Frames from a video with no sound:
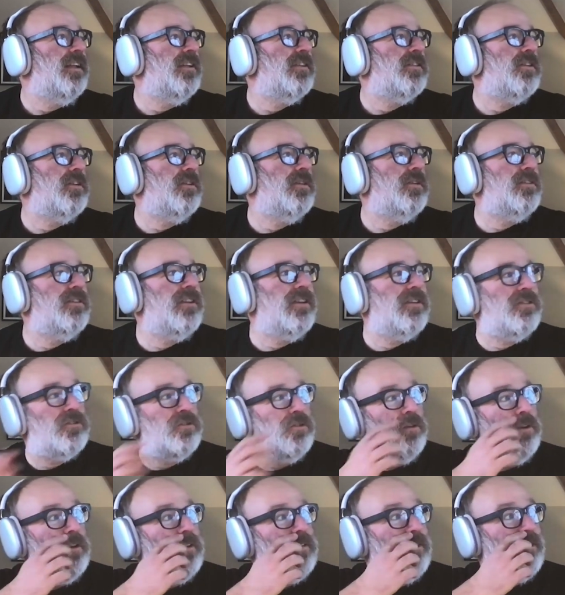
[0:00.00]
So, yes,
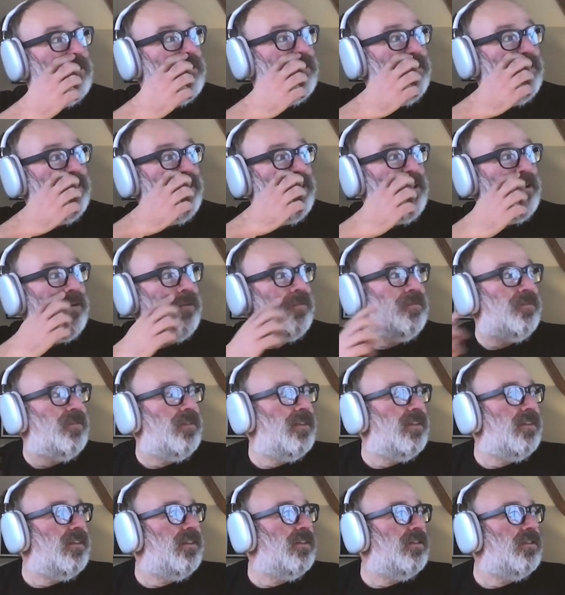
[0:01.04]
Joy Division, um,
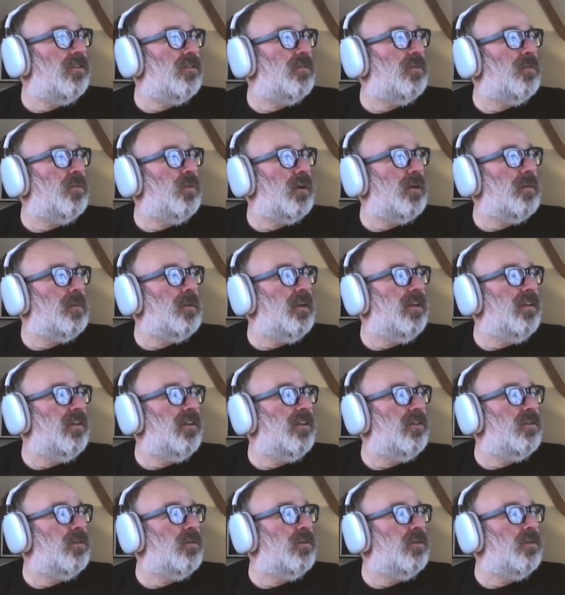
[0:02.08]
this is from Wikipedia.